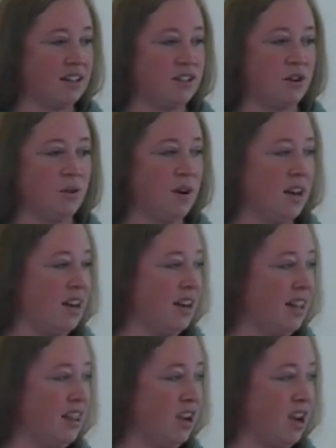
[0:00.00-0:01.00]
don't write
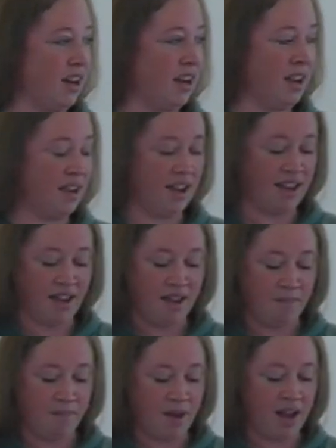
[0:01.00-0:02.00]
anything on it,
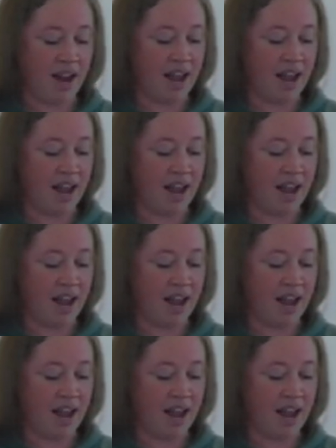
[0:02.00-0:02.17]
but